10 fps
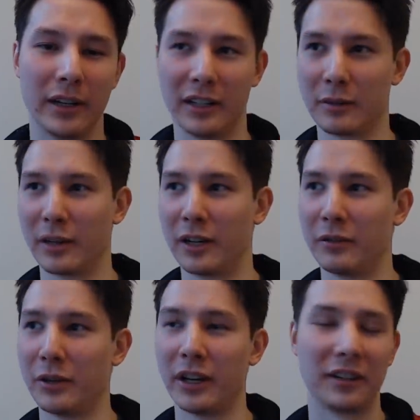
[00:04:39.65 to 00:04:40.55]
It doesn't matter
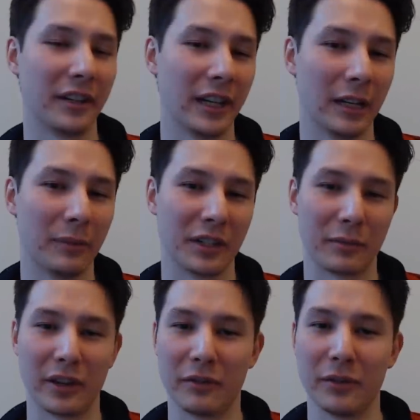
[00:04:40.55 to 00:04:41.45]
if you hate the game. It
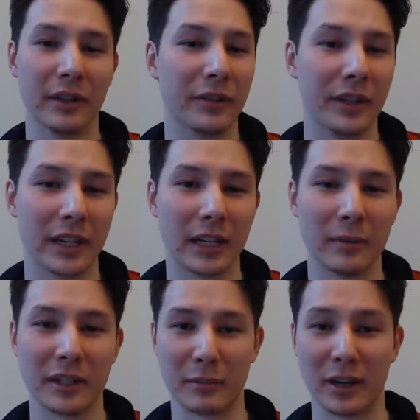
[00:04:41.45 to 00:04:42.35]
doesn't matter if you love the game.
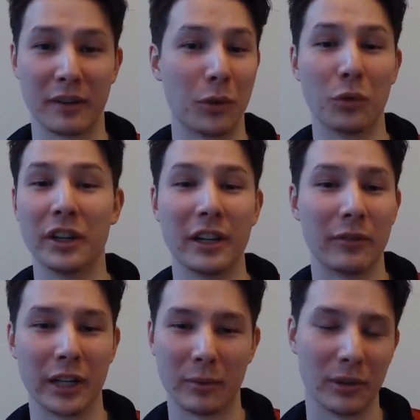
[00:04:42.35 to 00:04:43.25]
It doesn't matter if you're winning
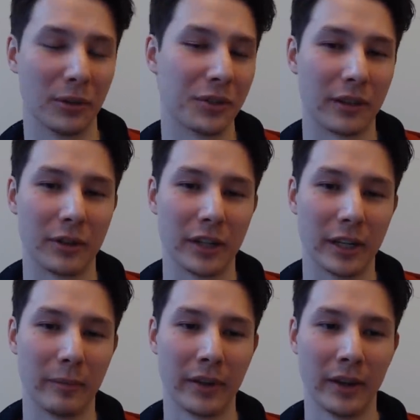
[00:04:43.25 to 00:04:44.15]
every game or losing every
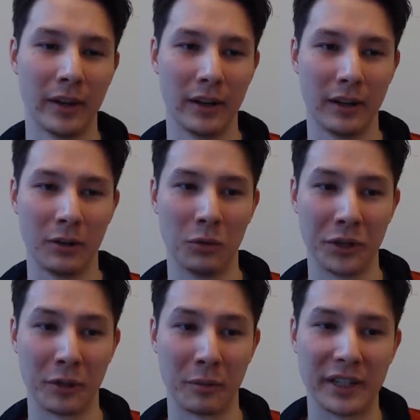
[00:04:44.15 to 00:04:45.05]
game.
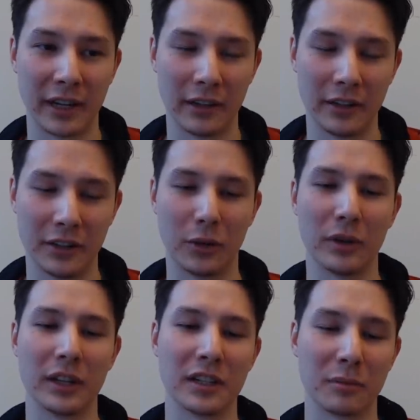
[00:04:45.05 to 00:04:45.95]
Your mentality
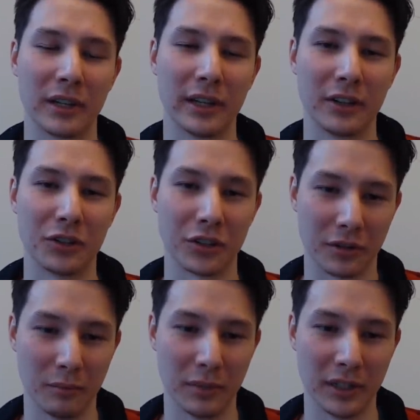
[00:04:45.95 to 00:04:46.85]
going into playing
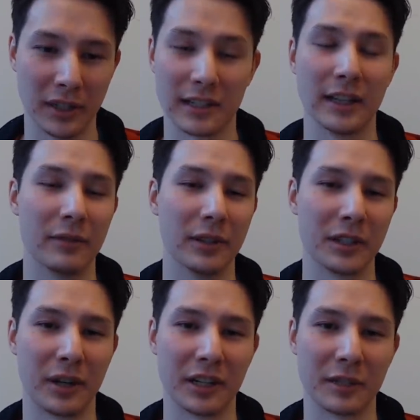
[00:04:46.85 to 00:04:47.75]
should be as level
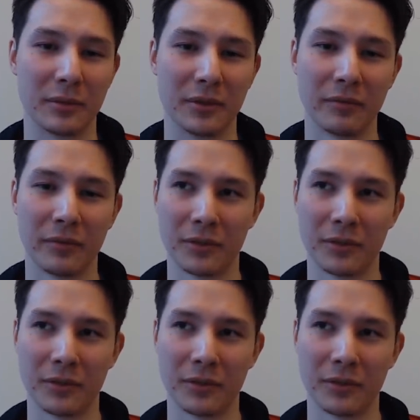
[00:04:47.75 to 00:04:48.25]
as possible.